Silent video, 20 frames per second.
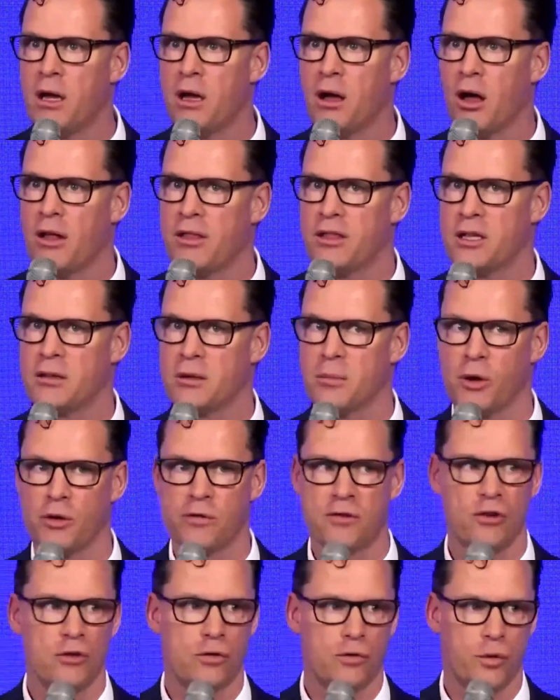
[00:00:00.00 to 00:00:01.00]
I think the
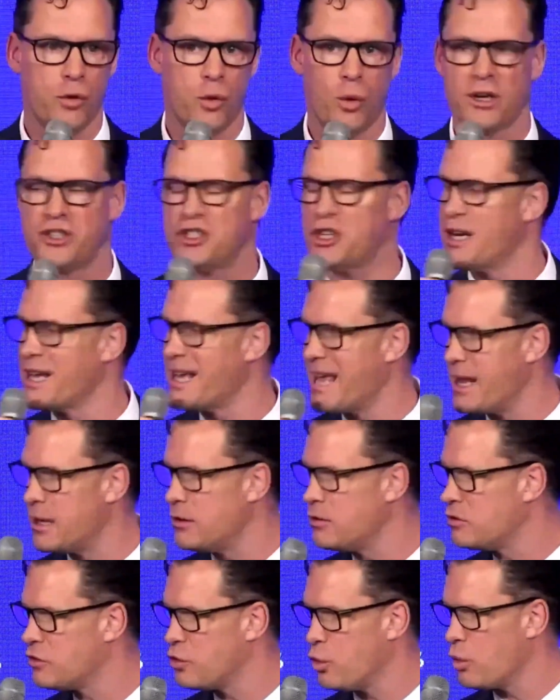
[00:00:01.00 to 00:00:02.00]
most useful question,
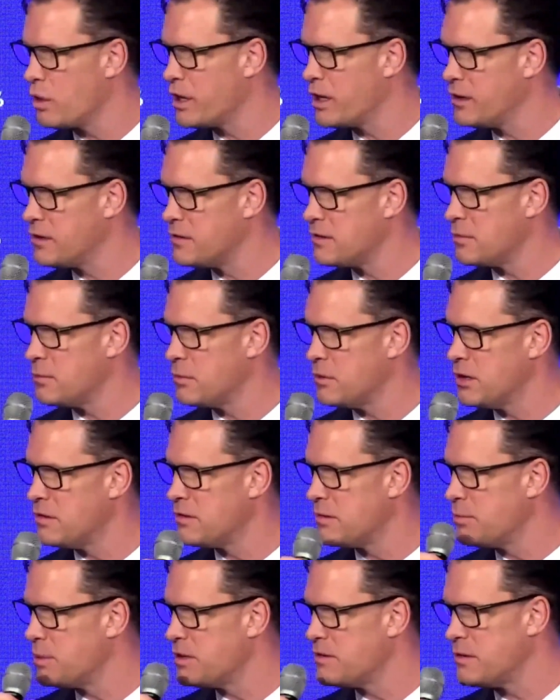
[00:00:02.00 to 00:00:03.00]
again, talking as a
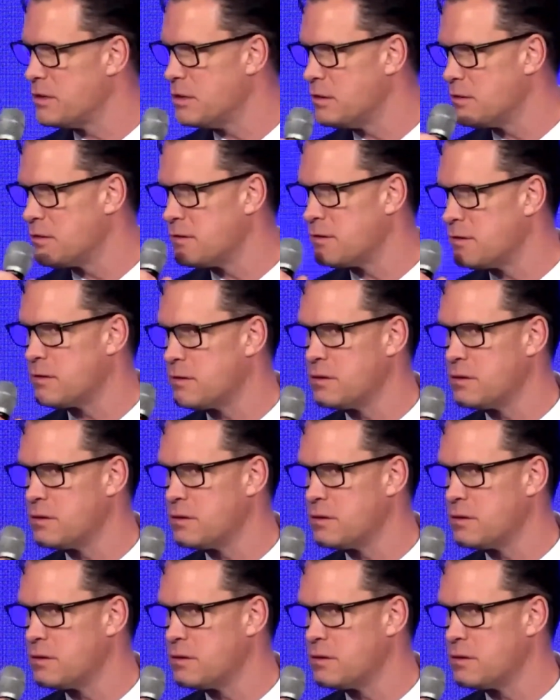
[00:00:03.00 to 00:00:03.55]
business